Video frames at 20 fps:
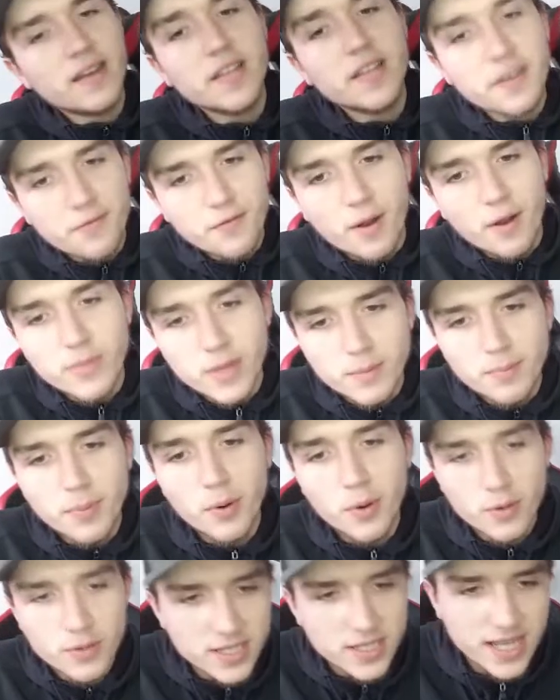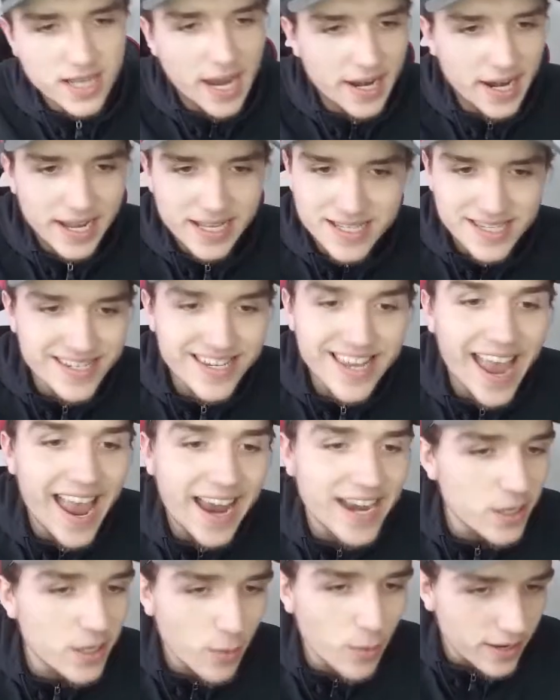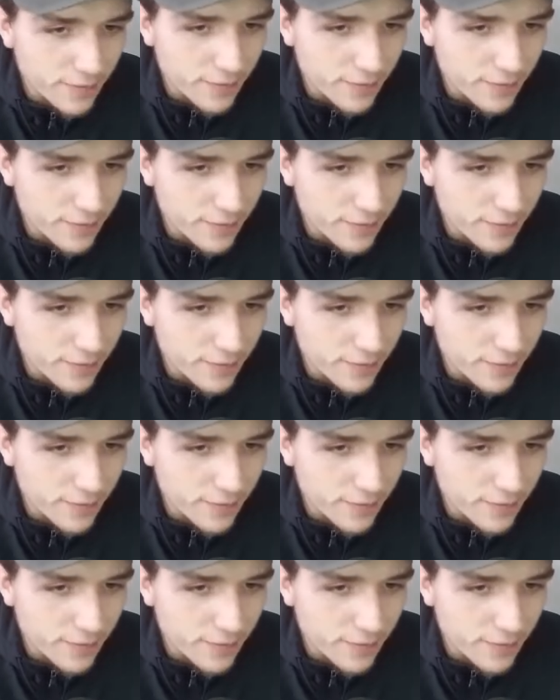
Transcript: from the board of directors anyway for